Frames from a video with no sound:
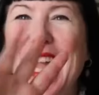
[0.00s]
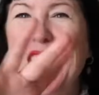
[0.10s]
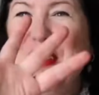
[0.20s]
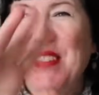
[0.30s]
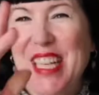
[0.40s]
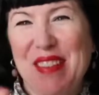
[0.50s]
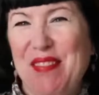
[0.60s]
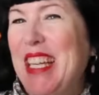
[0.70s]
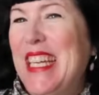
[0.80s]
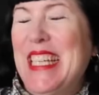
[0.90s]
Hello my
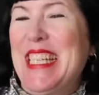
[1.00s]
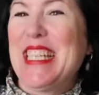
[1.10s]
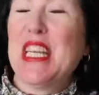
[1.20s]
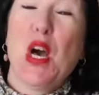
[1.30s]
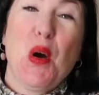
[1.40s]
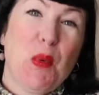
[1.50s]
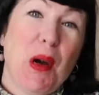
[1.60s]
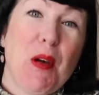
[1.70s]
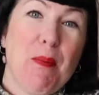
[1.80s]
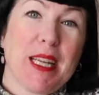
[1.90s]
lovelies,
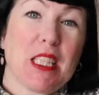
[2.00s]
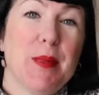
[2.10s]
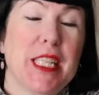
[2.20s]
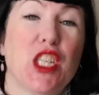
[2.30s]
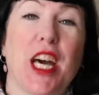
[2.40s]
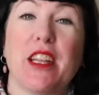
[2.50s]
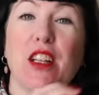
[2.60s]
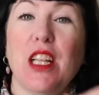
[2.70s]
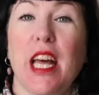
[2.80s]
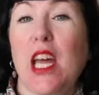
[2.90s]
welcome back to my
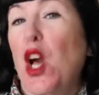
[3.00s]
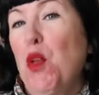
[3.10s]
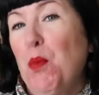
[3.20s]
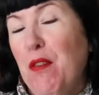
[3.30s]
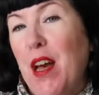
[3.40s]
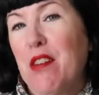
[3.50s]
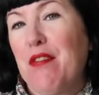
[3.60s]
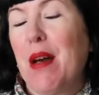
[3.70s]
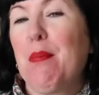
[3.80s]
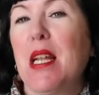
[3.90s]
channel and I hope you've had a
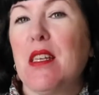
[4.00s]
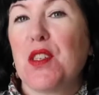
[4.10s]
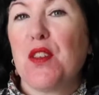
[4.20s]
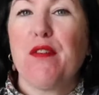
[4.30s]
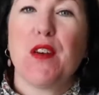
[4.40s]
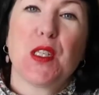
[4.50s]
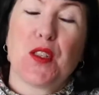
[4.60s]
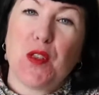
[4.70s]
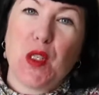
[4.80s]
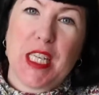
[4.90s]
fabulous first
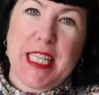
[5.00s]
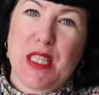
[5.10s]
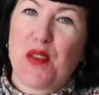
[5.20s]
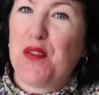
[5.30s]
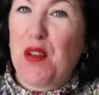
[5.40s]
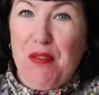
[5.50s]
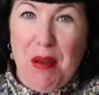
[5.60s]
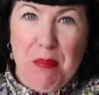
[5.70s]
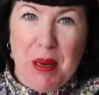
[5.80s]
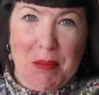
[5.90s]
few days of
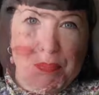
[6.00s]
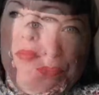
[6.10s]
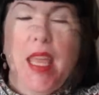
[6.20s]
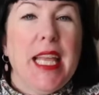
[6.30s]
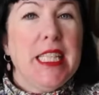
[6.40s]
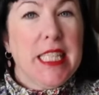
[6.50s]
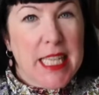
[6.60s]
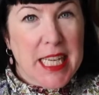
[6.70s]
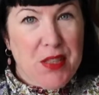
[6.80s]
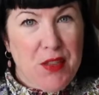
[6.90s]
November. In
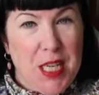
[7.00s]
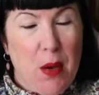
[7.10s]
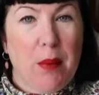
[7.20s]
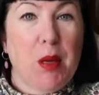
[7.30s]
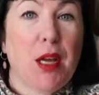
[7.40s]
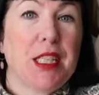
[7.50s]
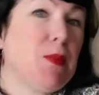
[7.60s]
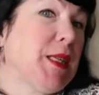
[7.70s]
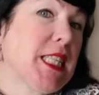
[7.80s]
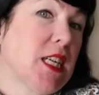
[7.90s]
today's video I'm going to
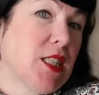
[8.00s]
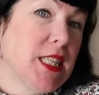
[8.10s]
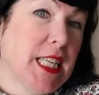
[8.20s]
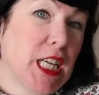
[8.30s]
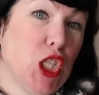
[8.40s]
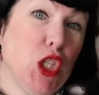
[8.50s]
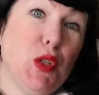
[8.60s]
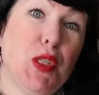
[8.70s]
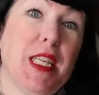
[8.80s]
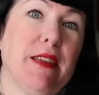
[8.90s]
be starting a
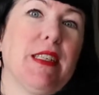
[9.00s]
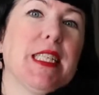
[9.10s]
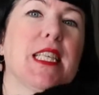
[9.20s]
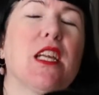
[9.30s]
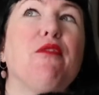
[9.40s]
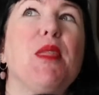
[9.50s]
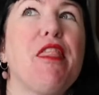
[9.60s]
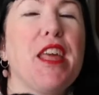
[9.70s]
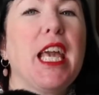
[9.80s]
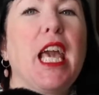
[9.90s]
new series that I've been
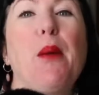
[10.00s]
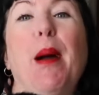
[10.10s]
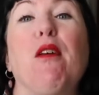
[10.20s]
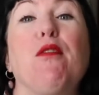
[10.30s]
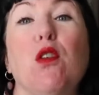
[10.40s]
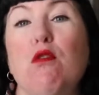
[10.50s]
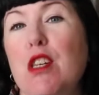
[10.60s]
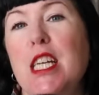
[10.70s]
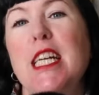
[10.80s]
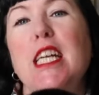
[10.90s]
thinking about for a
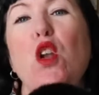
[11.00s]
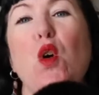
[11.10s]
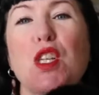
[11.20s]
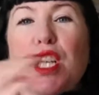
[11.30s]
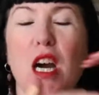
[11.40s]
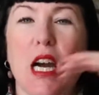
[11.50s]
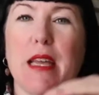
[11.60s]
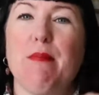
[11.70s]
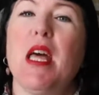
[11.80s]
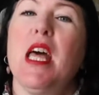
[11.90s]
really long
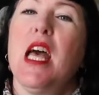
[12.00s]
time